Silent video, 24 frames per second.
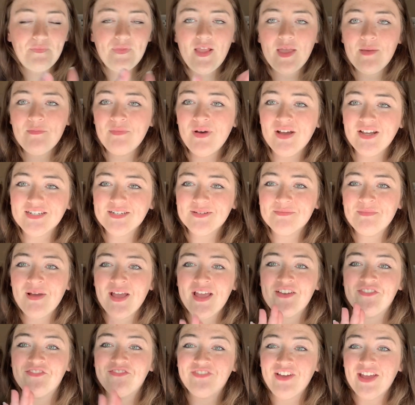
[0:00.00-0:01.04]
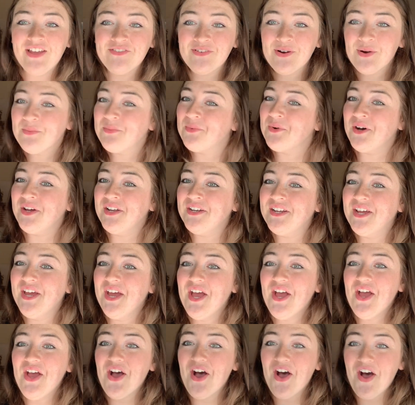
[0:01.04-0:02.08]
But my favorite one
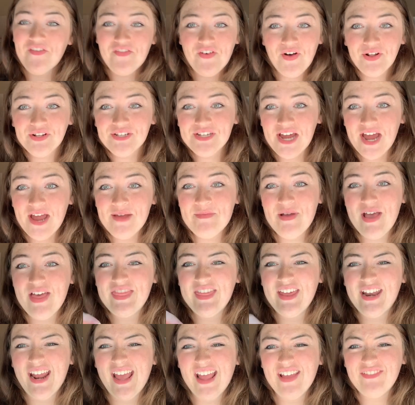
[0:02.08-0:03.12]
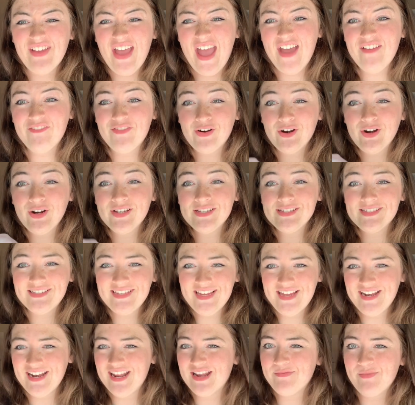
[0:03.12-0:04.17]
of all time that I've ever
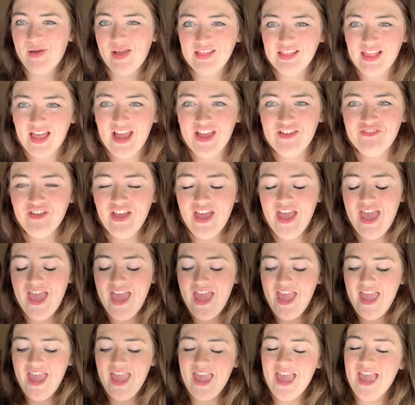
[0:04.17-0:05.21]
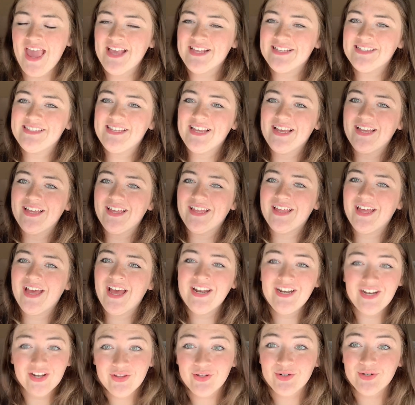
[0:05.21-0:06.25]
seen in my life is
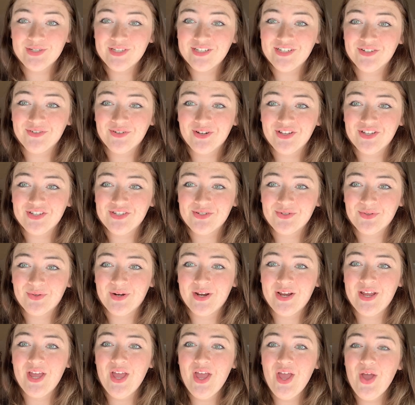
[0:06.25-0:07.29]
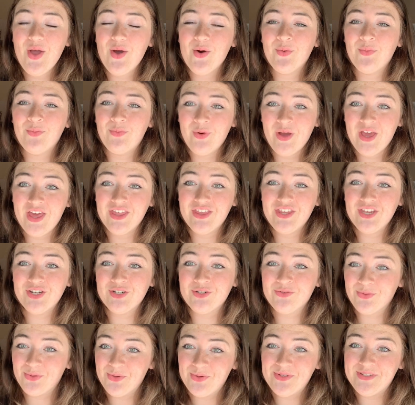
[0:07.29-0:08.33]
another Cinderella story with
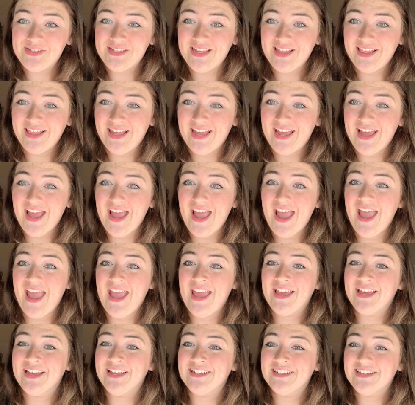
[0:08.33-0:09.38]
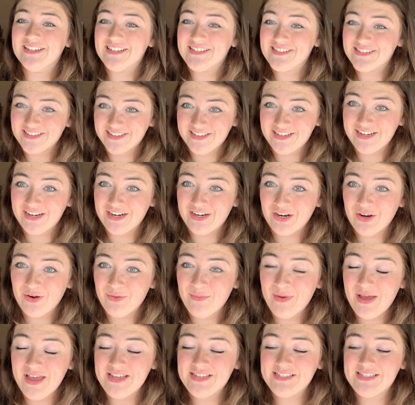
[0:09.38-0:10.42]
Drew Seeley and Selena
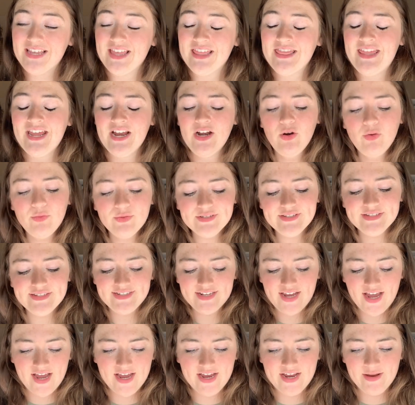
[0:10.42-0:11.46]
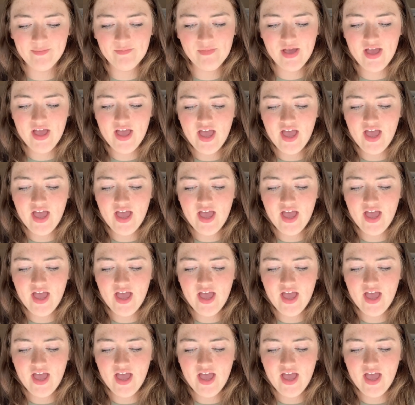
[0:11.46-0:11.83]
Gomez. There was a time,